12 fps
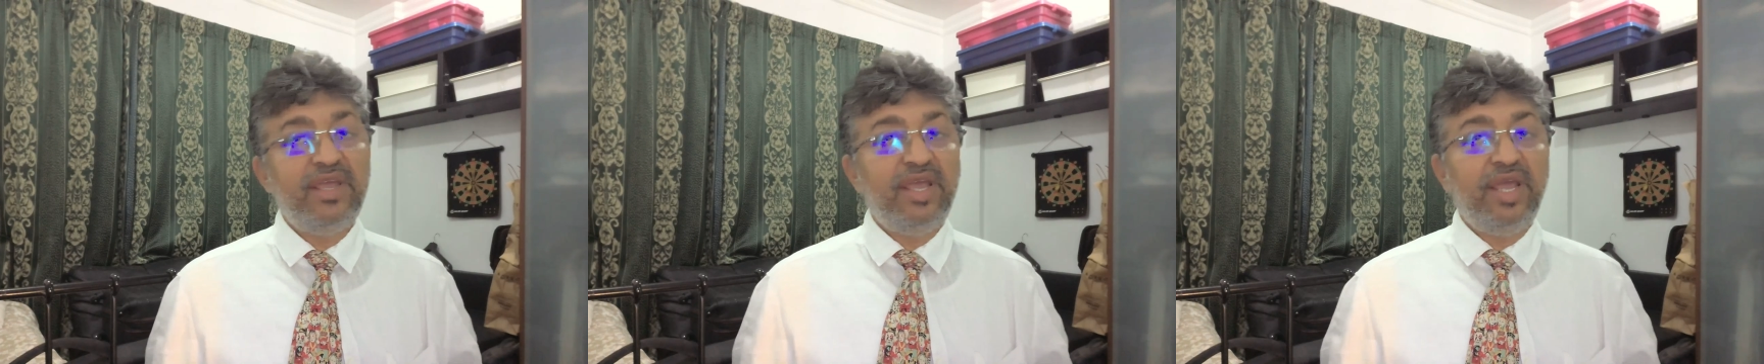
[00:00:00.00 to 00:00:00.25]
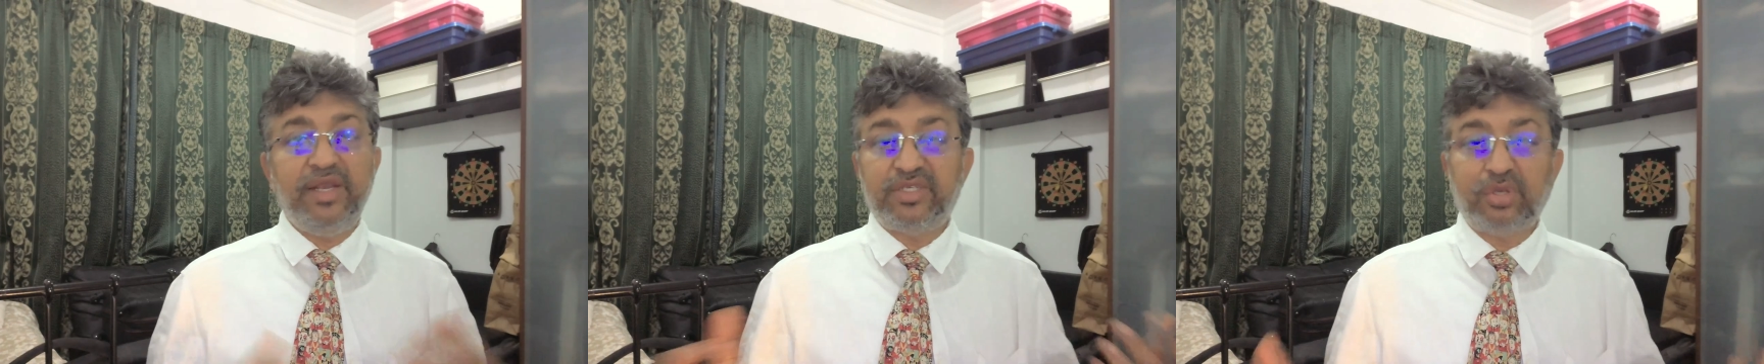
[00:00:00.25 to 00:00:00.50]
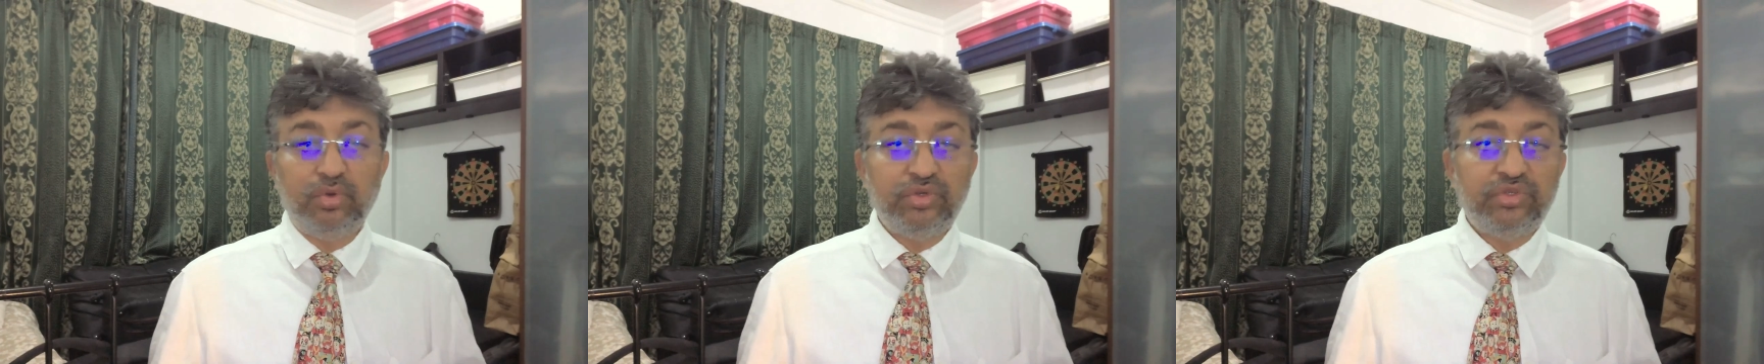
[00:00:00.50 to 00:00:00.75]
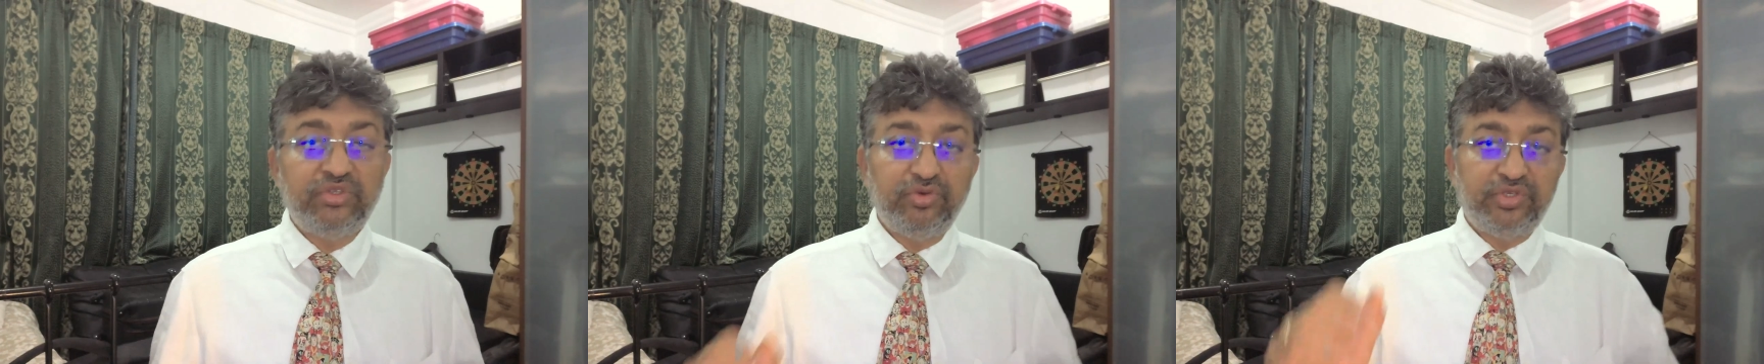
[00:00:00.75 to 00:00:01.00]
and
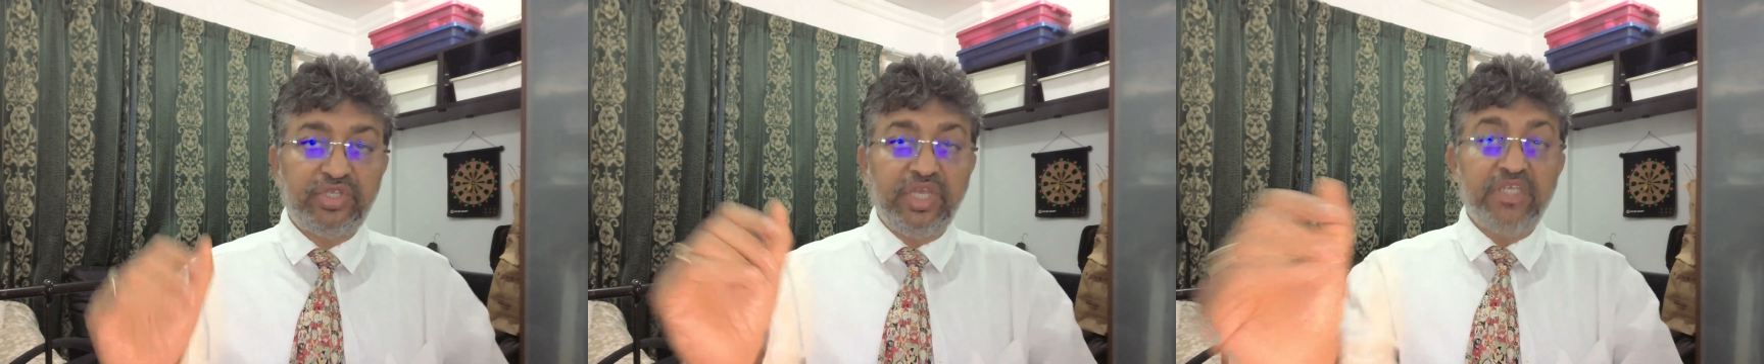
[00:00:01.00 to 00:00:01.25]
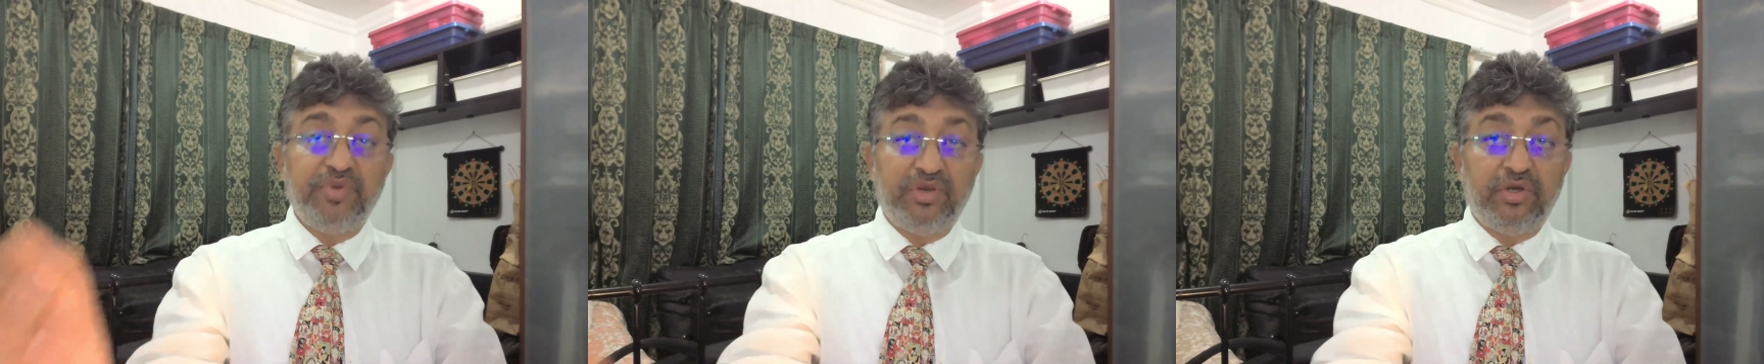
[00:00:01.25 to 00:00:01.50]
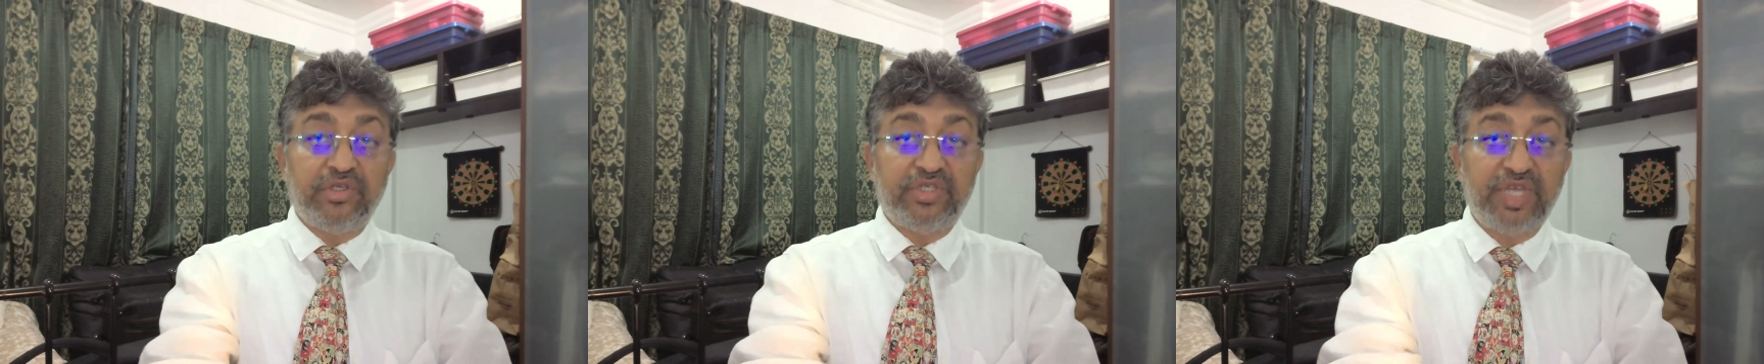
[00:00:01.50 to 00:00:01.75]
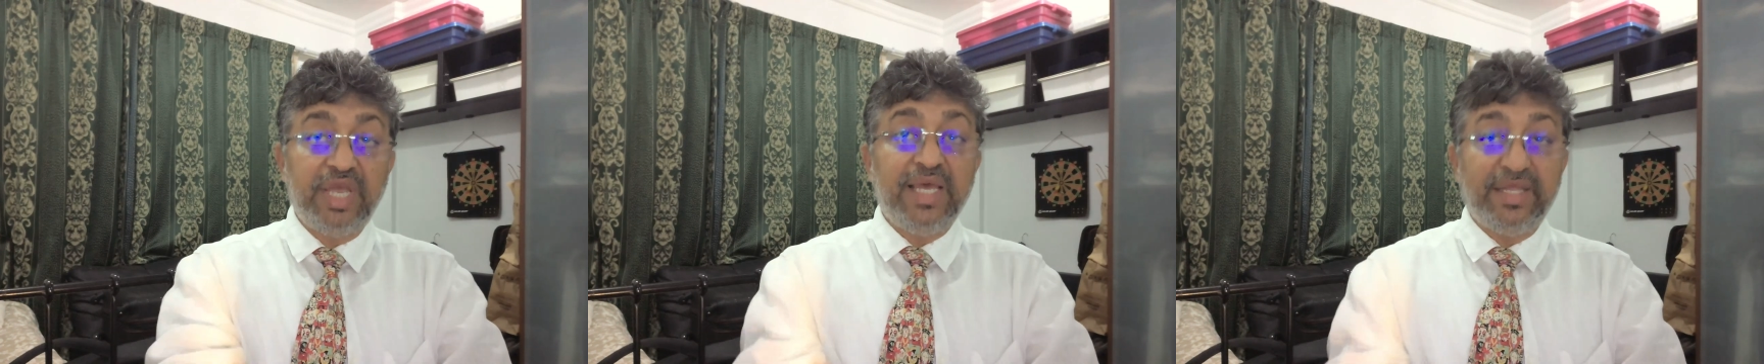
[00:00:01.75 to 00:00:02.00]
disclose those things
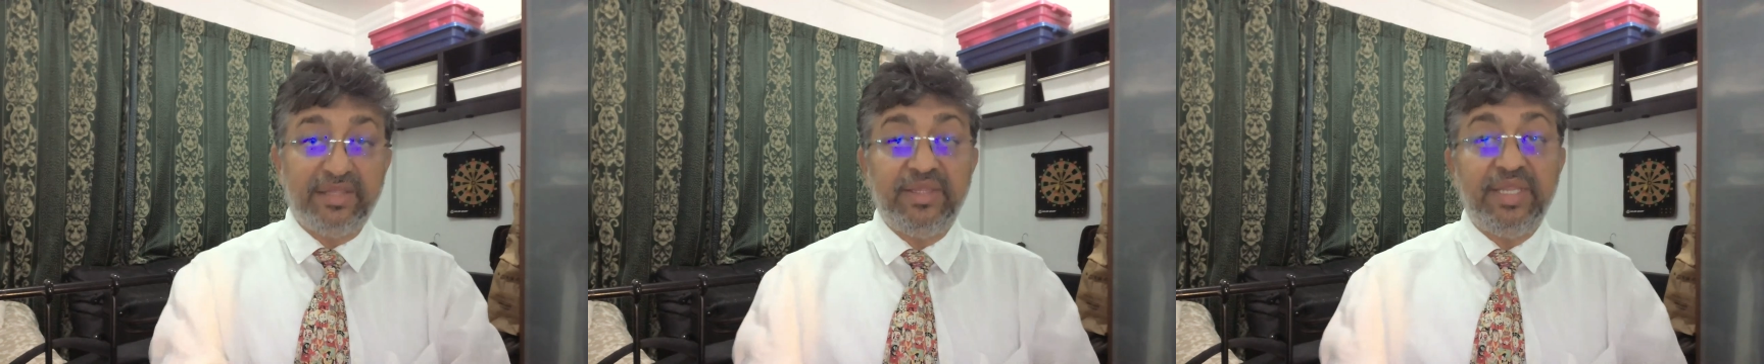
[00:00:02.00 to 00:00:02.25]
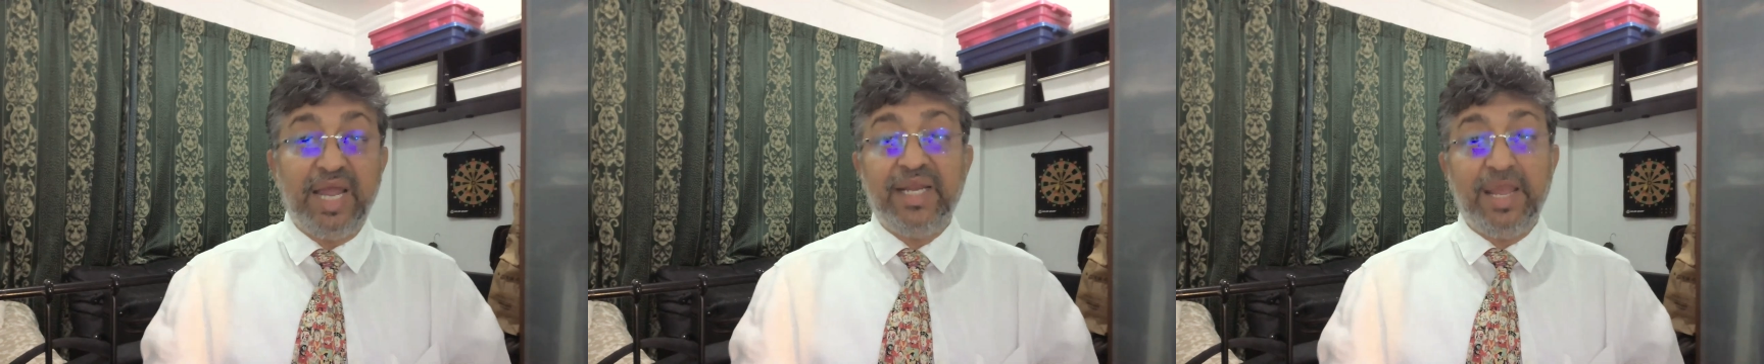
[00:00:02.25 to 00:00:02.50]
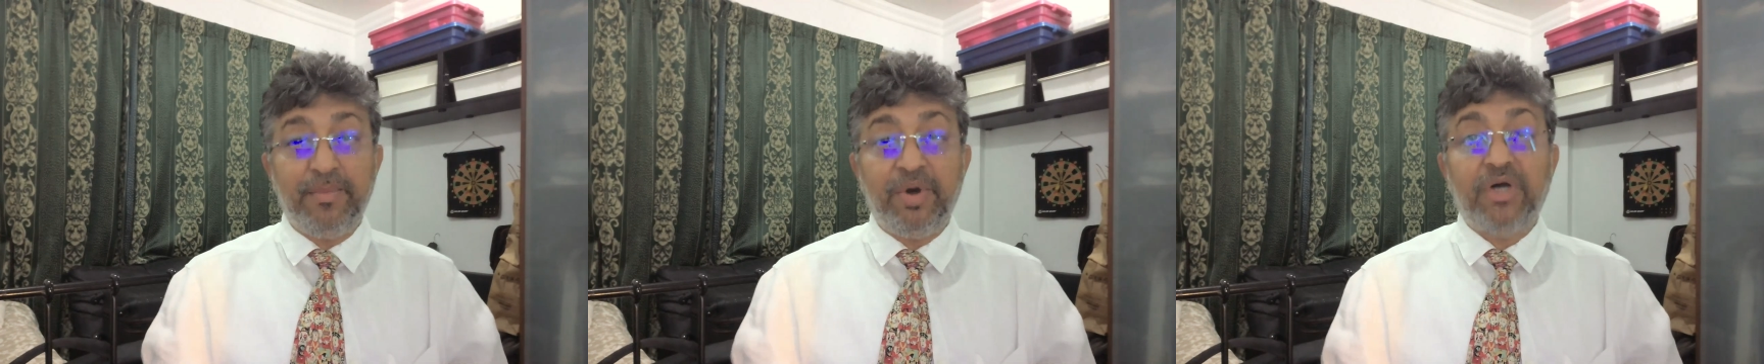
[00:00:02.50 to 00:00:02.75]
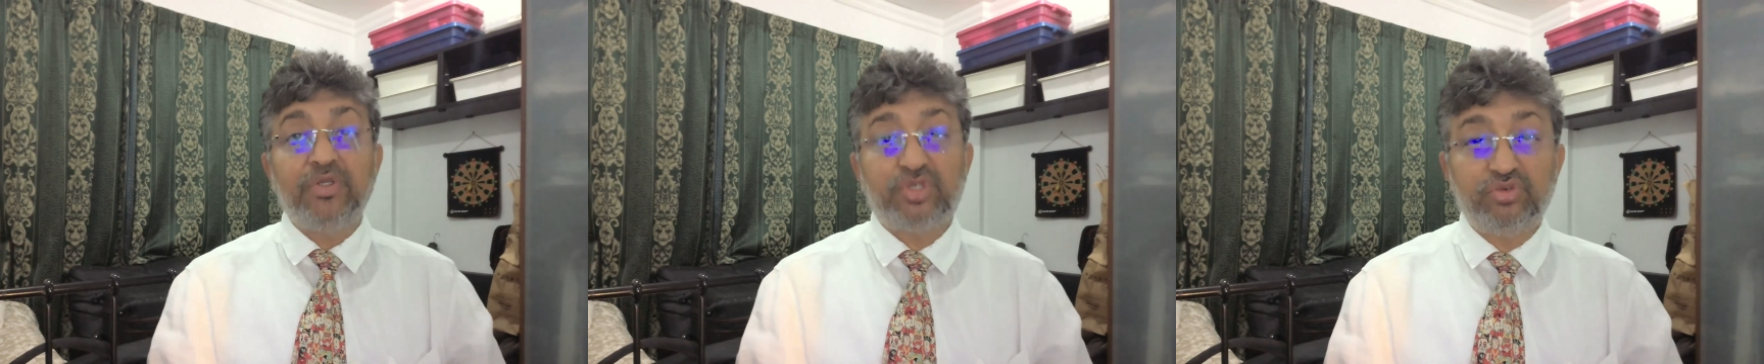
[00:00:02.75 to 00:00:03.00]
because that
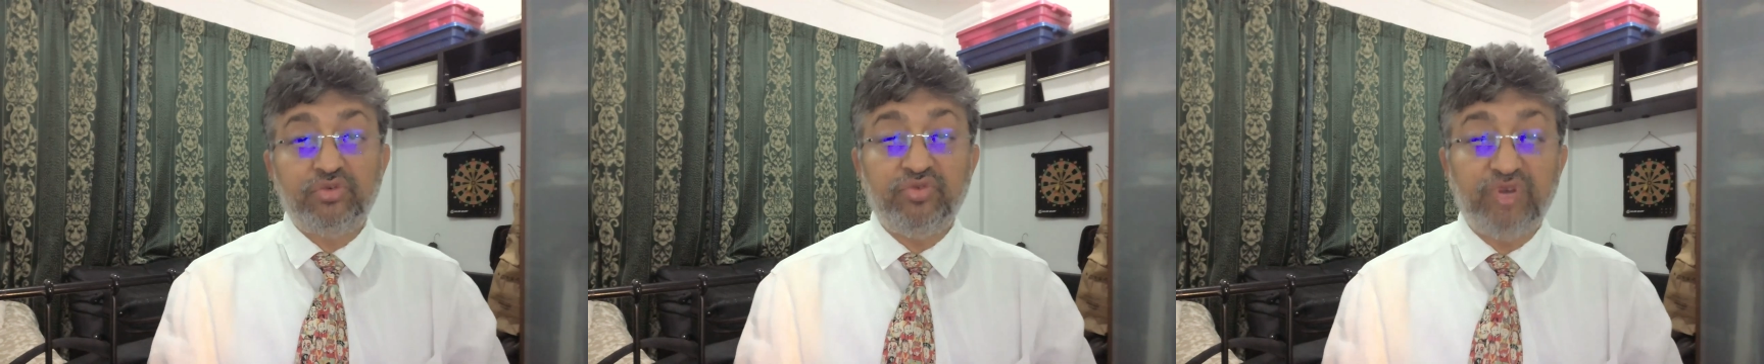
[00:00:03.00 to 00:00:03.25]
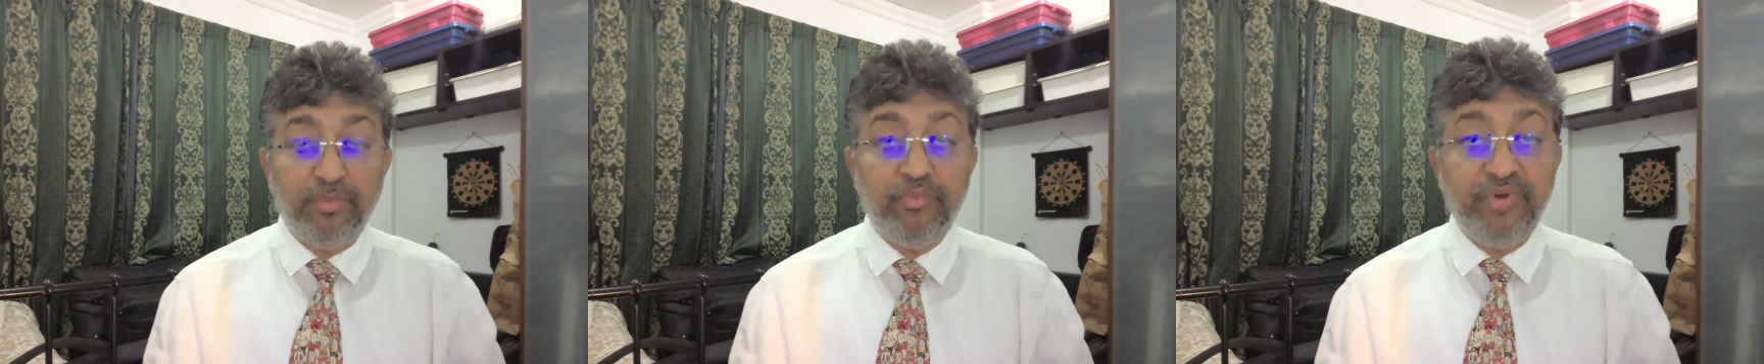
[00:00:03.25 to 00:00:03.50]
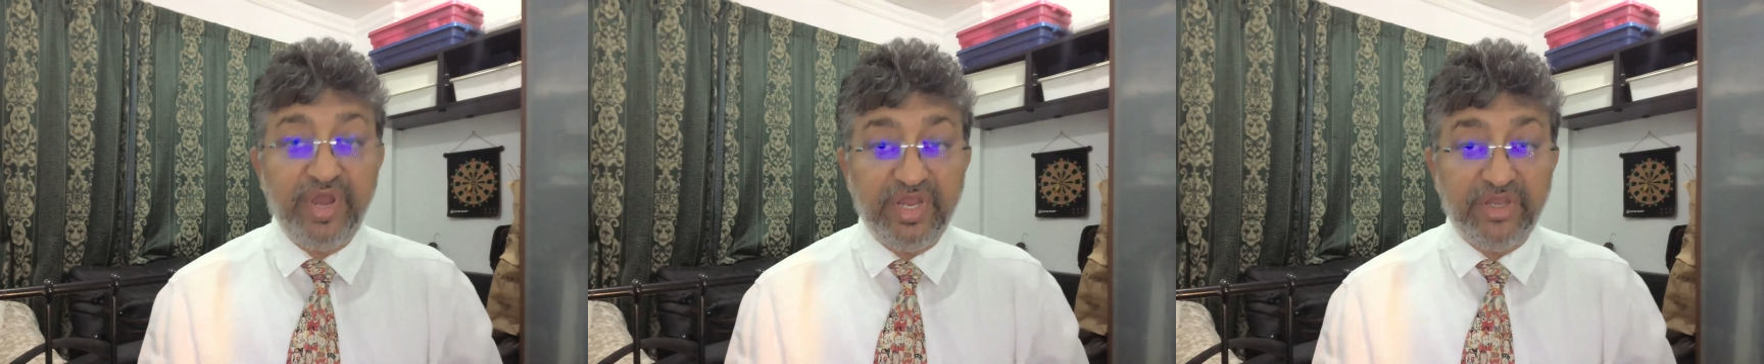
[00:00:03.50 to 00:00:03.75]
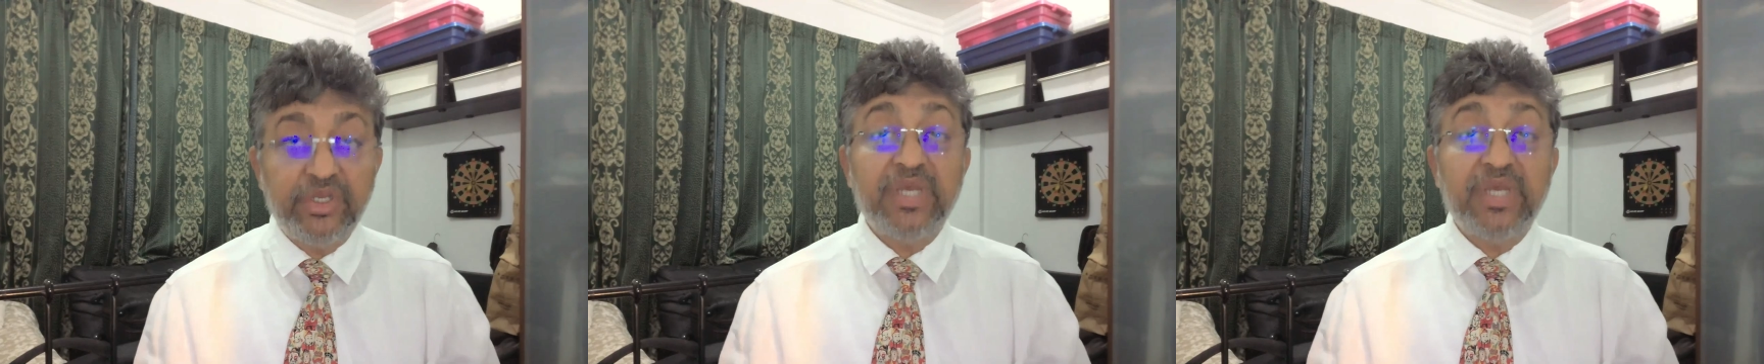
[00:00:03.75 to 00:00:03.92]
amounts to a breach,